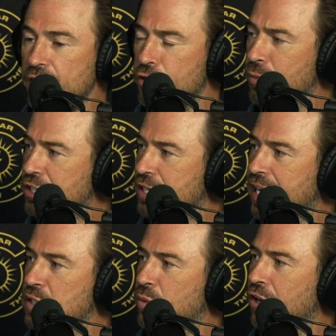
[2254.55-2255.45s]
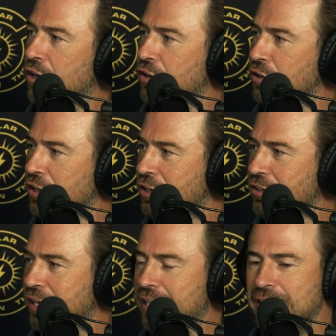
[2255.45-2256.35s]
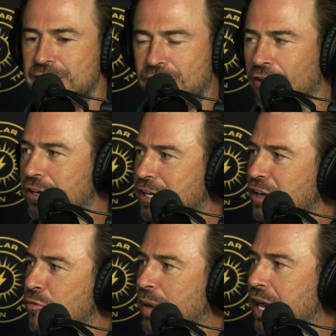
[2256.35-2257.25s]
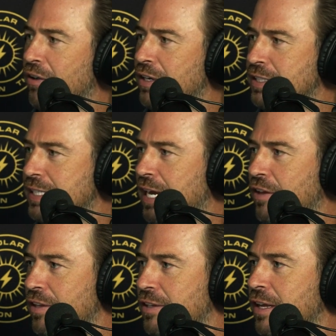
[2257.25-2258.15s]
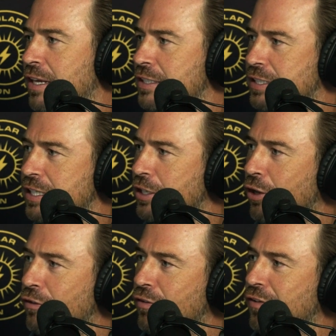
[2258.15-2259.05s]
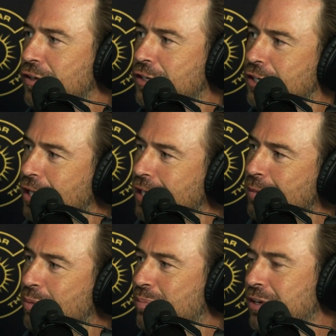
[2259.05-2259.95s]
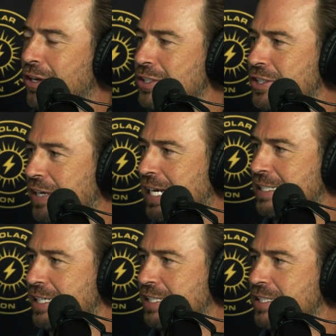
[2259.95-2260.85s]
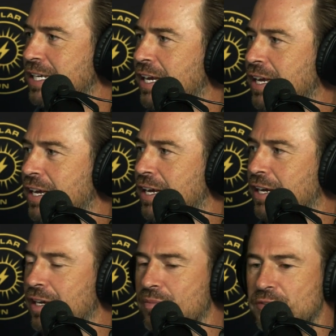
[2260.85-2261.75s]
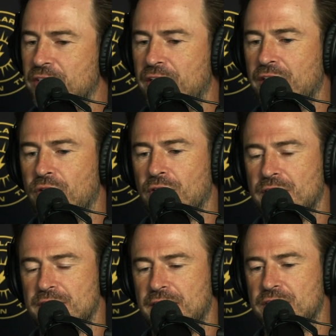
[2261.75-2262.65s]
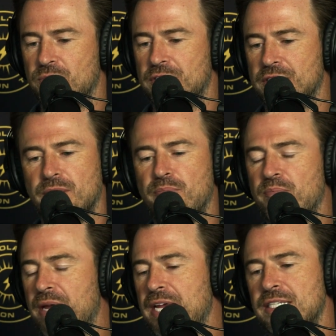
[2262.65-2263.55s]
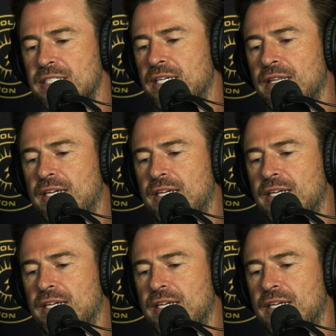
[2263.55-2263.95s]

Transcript: You mentioned Hayes Barnard earlier, right? He started Give Power. He's now the CEO of Good Leap, but also has this charity organization, which is amazing.